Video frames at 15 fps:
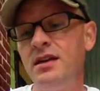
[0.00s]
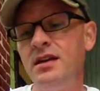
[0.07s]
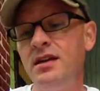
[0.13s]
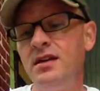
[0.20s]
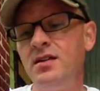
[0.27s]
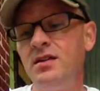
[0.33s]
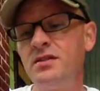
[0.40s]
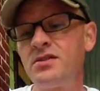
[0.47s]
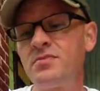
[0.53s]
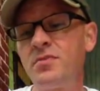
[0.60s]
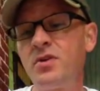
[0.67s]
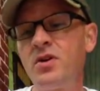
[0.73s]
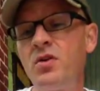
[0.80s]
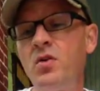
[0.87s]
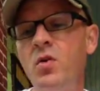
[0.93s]

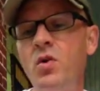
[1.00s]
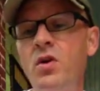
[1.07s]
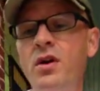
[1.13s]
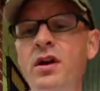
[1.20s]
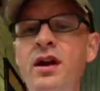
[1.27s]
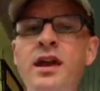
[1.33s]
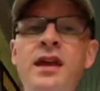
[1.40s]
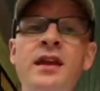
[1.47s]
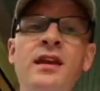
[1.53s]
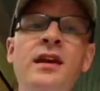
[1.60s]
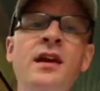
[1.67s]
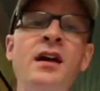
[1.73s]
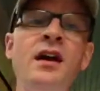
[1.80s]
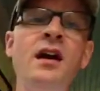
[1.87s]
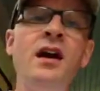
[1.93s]
Hillsboro, Oregon,
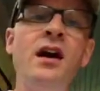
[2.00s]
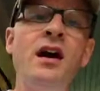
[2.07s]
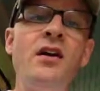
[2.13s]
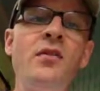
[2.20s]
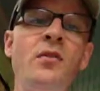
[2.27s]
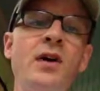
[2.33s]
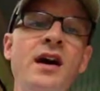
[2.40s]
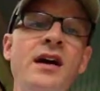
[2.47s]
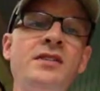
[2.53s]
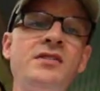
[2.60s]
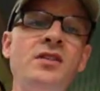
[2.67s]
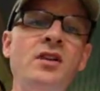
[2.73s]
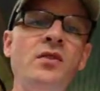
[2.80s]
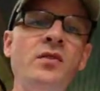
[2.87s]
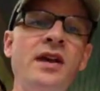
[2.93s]
otherwise
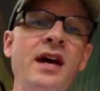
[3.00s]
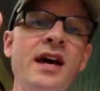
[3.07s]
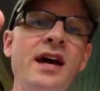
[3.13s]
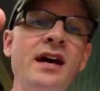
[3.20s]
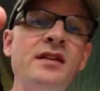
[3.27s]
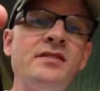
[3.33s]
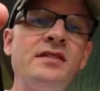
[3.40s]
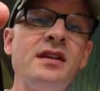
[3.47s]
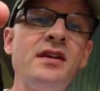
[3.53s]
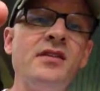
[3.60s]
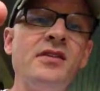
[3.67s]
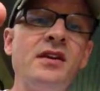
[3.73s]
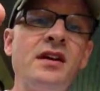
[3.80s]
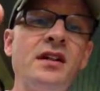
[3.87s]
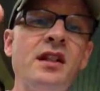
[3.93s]
known as
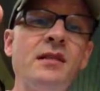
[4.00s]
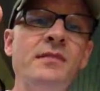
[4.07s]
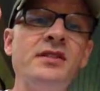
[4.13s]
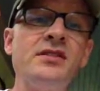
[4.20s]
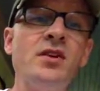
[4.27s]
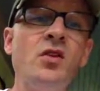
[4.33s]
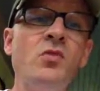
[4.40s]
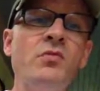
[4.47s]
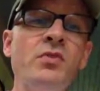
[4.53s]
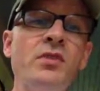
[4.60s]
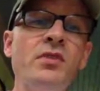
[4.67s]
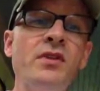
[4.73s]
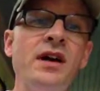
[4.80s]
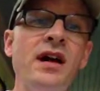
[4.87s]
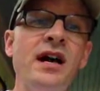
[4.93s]
the Clements
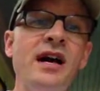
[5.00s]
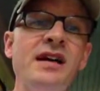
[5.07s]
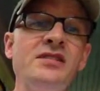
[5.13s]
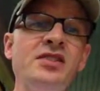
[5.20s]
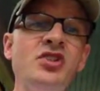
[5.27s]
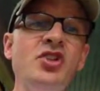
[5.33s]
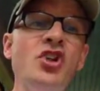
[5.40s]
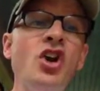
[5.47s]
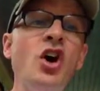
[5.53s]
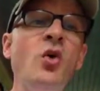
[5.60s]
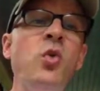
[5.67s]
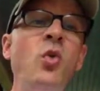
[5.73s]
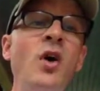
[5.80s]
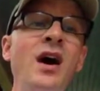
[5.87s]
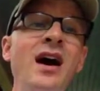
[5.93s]
Homebrew guys. And you know
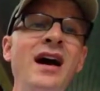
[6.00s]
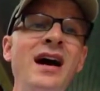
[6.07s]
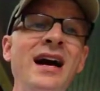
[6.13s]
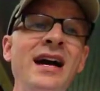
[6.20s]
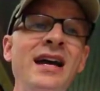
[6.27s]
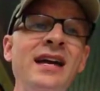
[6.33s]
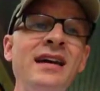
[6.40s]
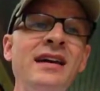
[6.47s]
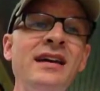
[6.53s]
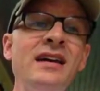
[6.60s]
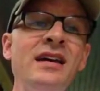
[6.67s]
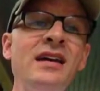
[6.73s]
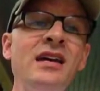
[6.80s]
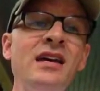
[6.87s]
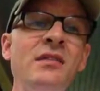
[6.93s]
why?
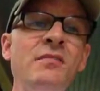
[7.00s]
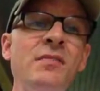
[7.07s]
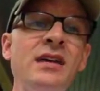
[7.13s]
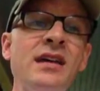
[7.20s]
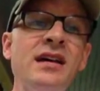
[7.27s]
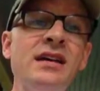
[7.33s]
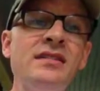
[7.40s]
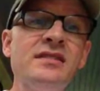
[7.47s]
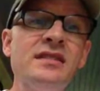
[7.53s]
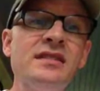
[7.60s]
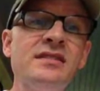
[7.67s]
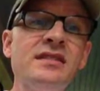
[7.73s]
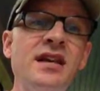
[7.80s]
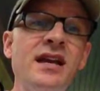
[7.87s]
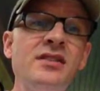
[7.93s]
Because it
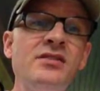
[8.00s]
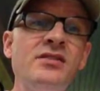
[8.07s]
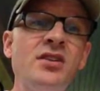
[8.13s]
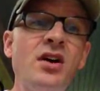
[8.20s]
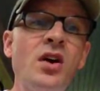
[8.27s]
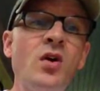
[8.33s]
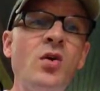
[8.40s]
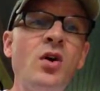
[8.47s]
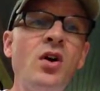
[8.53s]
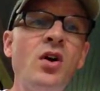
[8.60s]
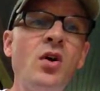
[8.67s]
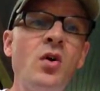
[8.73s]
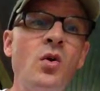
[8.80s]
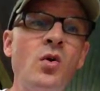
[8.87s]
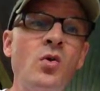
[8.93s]
says so
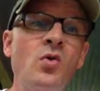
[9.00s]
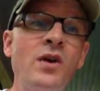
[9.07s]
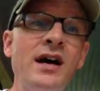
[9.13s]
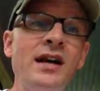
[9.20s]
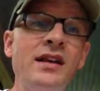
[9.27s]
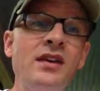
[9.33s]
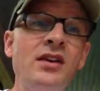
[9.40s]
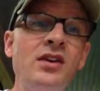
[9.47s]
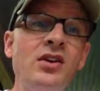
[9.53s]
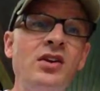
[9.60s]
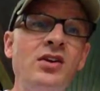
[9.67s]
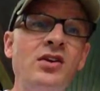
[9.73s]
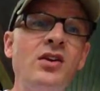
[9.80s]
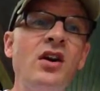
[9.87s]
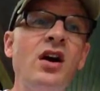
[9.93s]
right
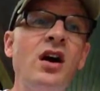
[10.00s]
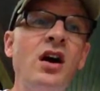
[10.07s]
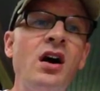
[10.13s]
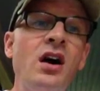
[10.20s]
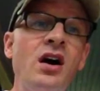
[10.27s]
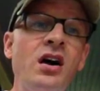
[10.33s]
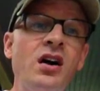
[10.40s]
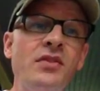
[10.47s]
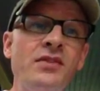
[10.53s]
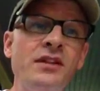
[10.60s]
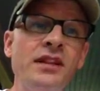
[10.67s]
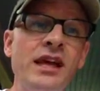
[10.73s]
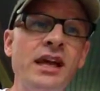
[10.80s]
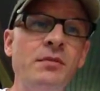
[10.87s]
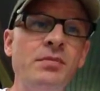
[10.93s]
here on the
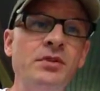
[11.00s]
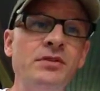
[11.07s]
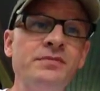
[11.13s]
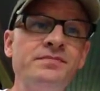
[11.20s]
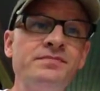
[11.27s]
label.